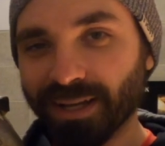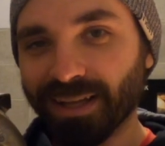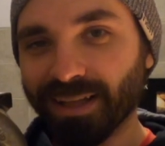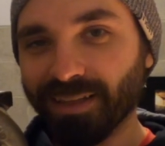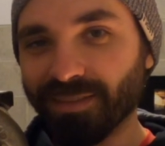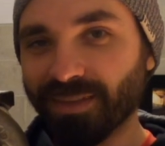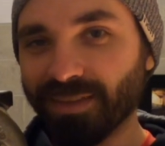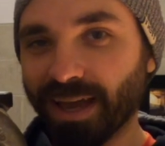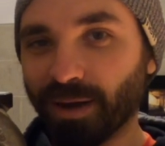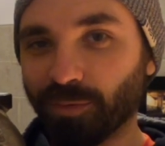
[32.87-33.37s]

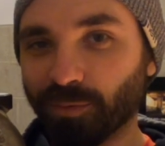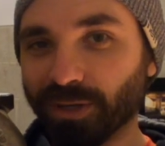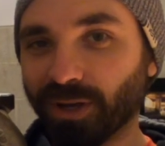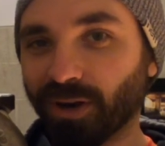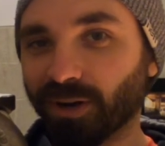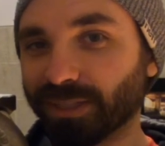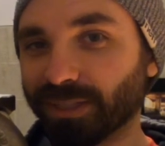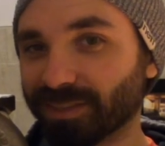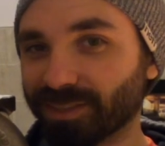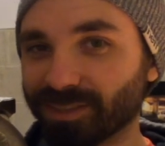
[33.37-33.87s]
that we
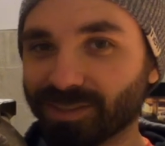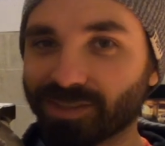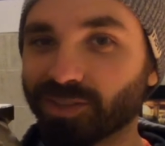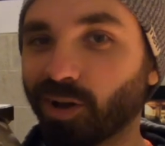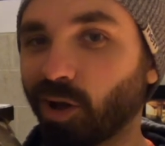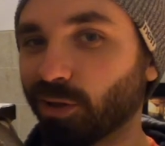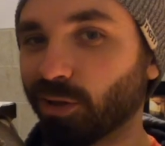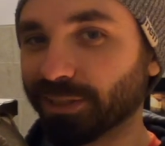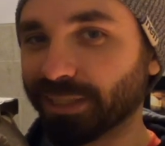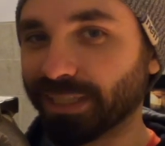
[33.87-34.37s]
are
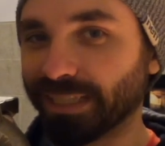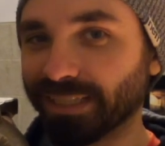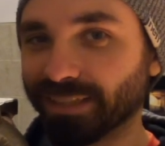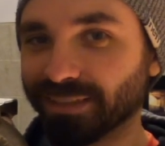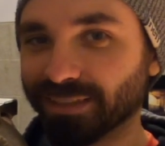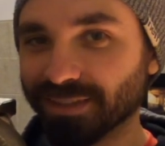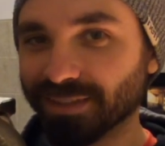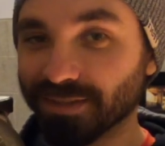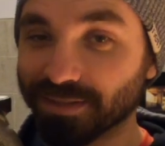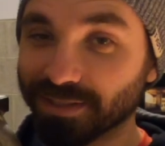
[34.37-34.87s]
installing
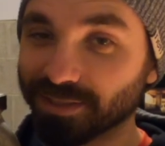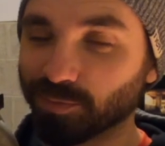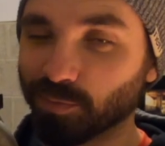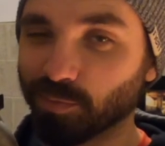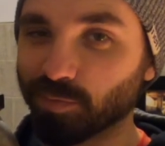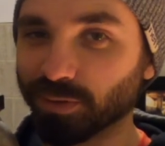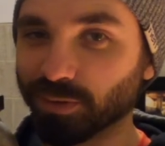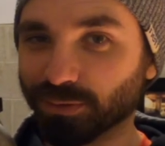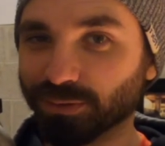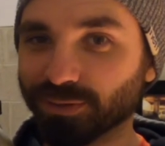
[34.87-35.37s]
this
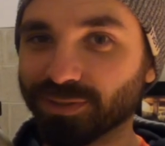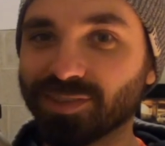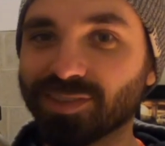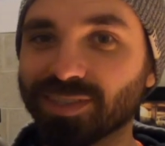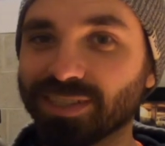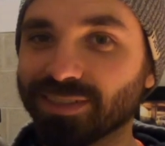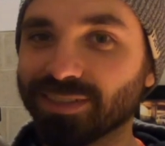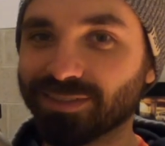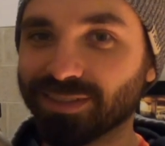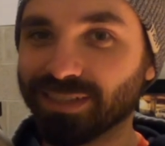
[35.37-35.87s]
build
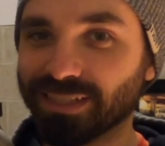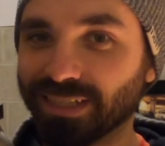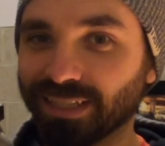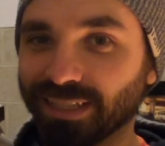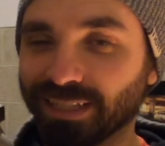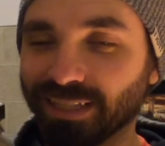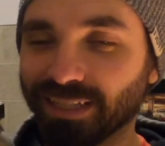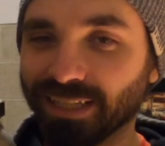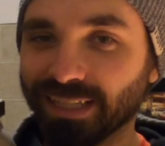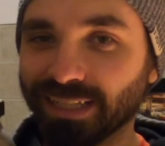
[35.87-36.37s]
season. It
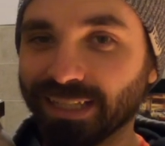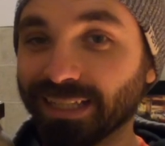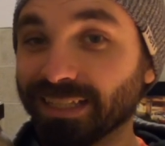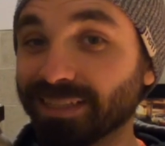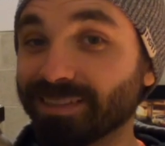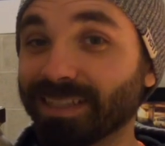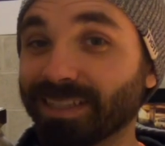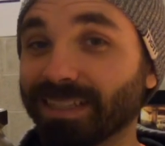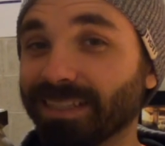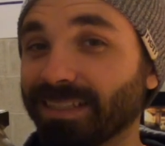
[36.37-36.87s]

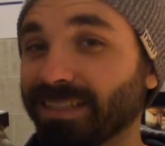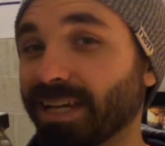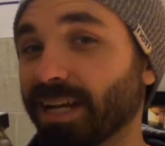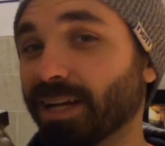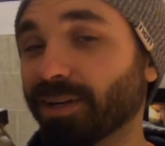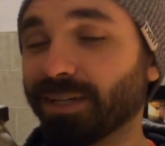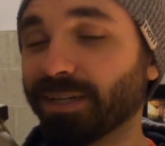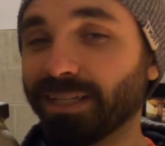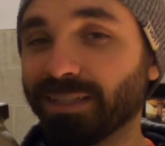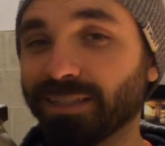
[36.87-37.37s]
is a
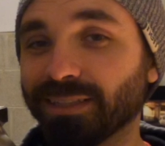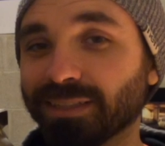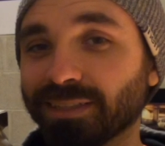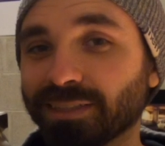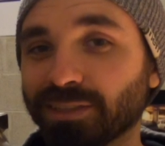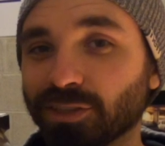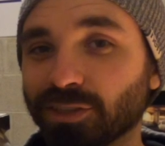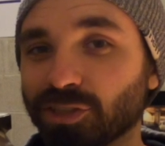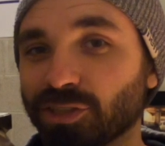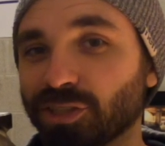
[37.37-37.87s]
Garrett
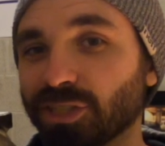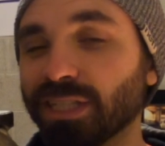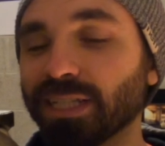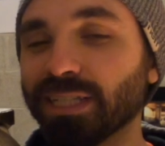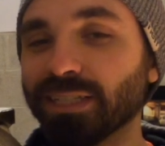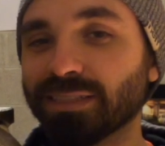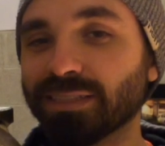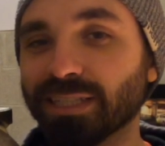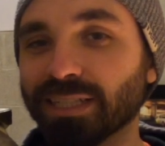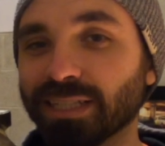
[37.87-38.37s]

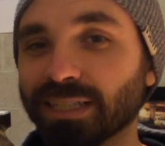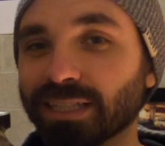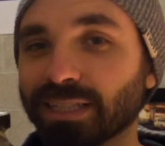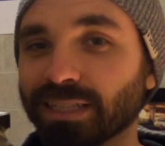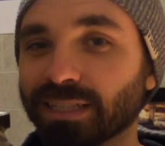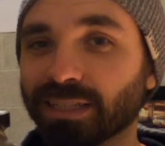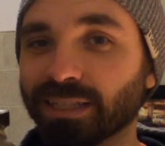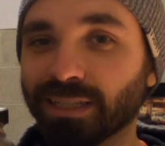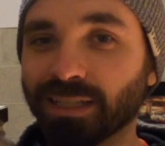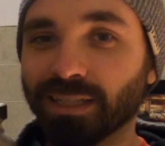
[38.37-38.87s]

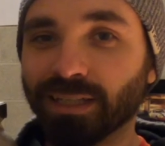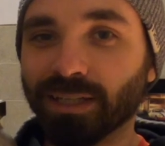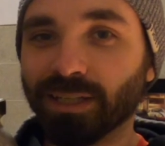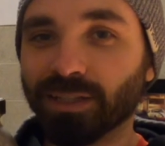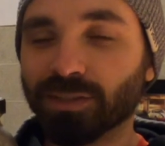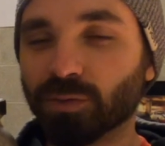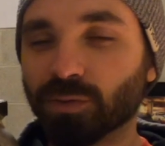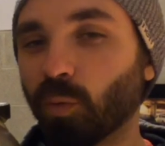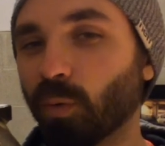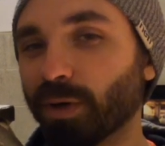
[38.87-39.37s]
GT
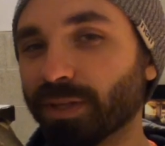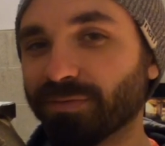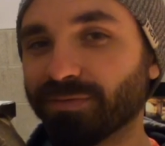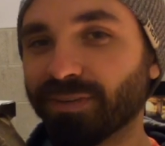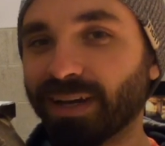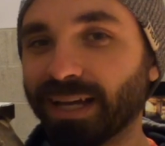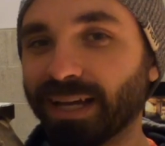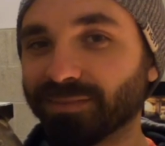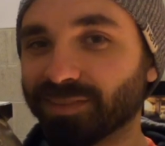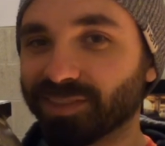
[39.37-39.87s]

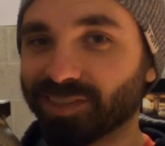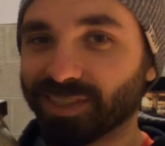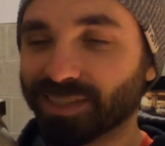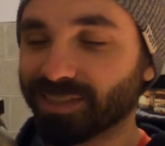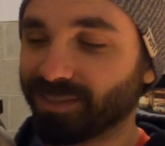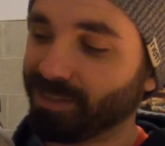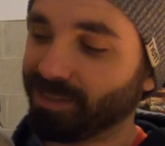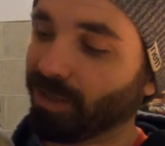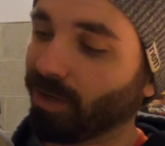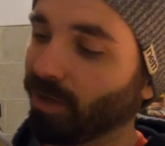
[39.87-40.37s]

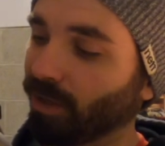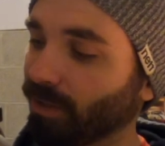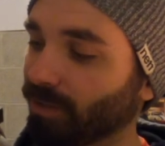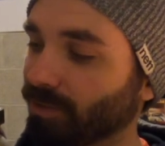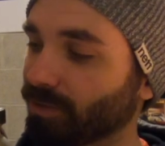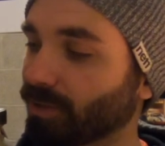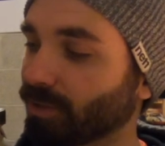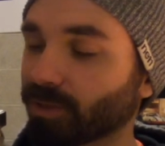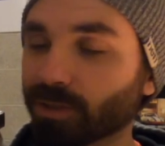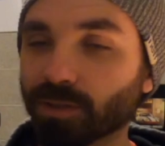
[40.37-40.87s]

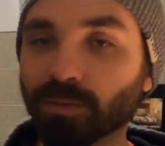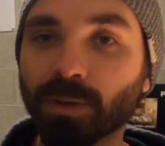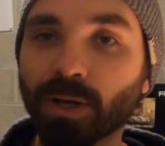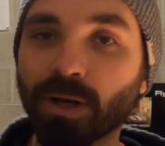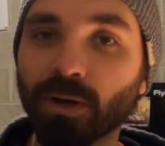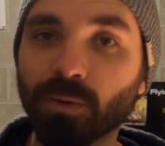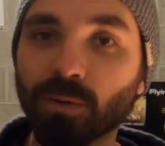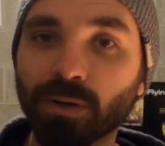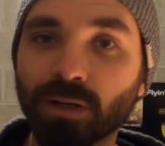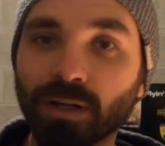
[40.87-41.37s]
2560R
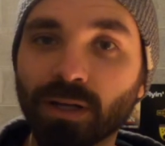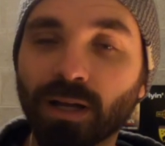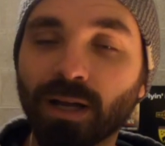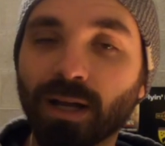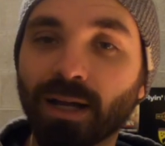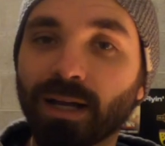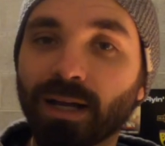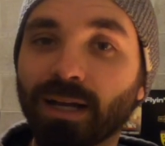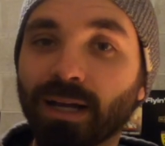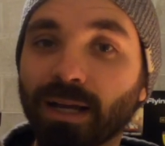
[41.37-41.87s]
turbo.
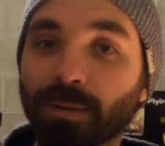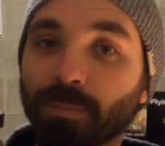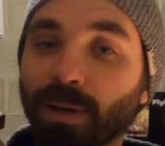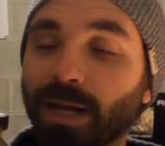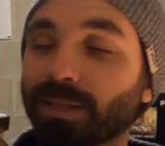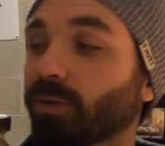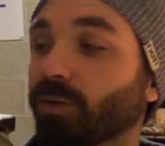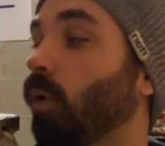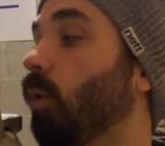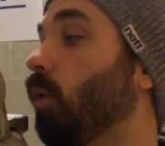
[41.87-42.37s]
I
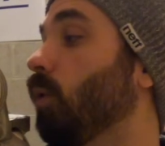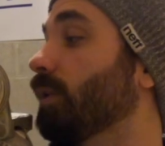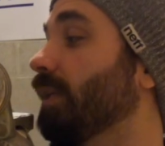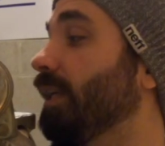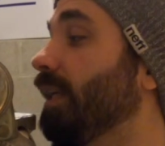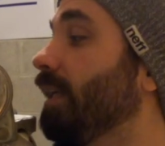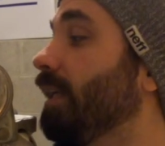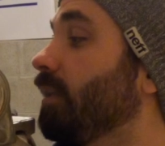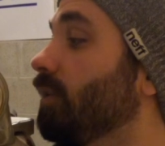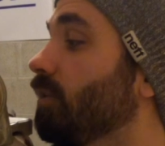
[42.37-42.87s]
bought the whole
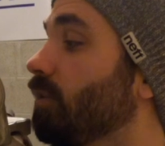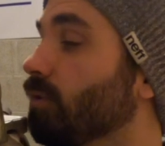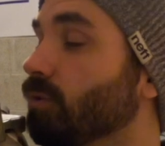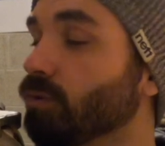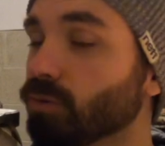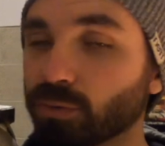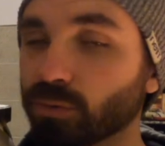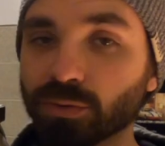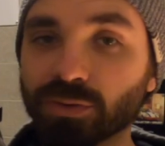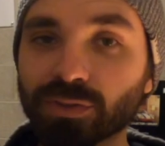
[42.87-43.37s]
kit
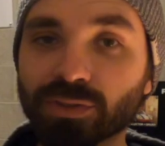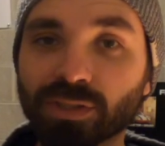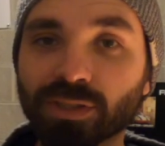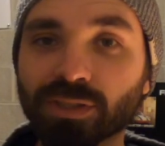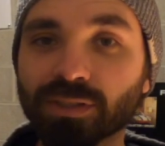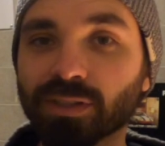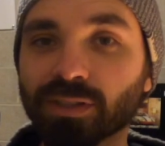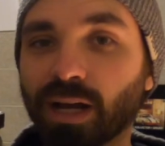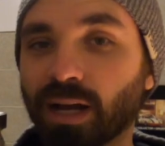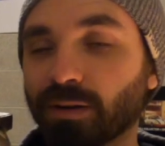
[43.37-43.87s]
used
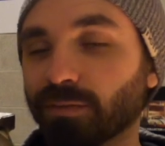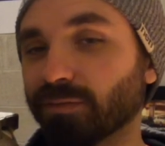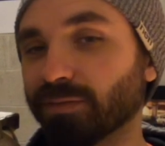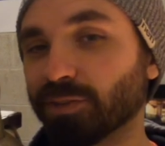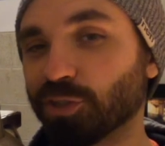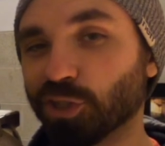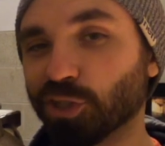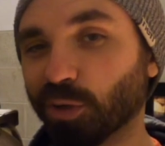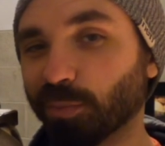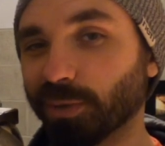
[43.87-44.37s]
off of a
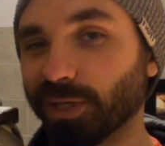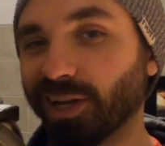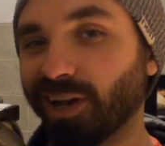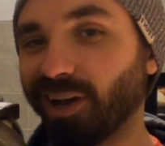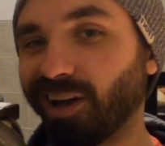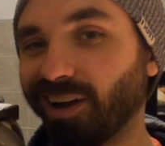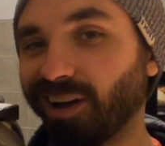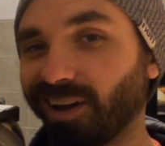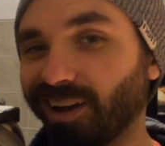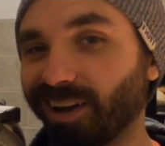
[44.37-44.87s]
gentleman
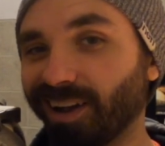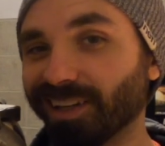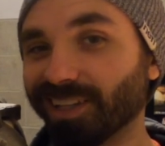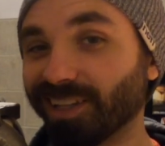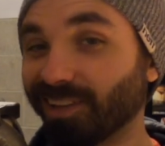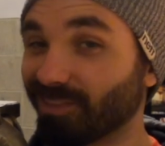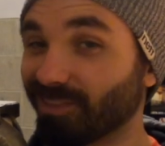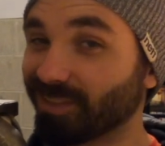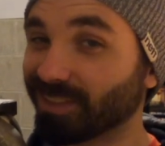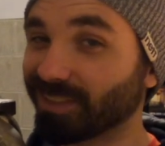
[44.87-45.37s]
on
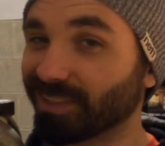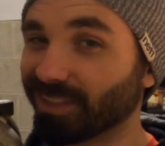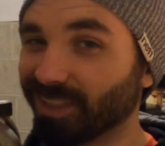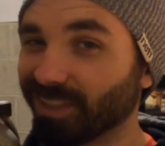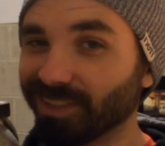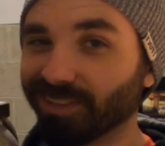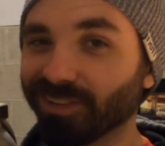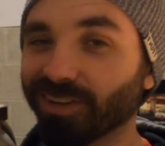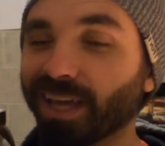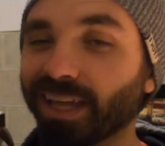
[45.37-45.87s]
the
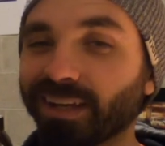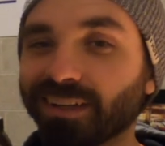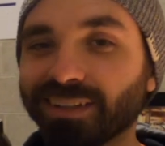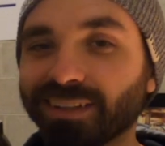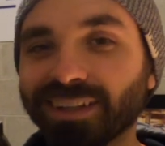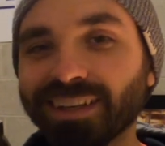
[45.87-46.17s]
internet.